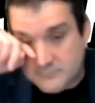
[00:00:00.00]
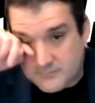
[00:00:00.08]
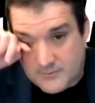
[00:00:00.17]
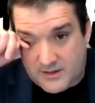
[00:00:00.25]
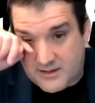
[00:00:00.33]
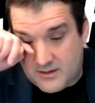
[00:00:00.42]
Just
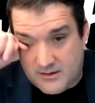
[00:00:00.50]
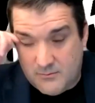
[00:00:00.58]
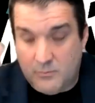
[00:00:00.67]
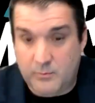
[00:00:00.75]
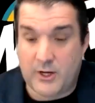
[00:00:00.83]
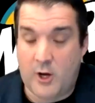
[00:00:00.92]

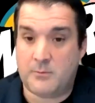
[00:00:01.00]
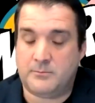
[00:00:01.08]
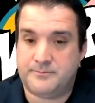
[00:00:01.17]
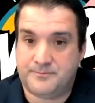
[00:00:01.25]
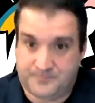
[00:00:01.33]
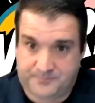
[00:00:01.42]
because we hope
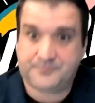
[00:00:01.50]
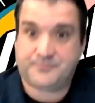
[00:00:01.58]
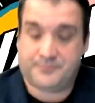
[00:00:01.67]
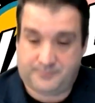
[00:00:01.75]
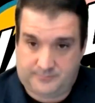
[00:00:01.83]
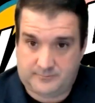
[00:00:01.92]
and
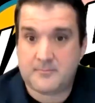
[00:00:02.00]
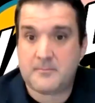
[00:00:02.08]
cooped up and we're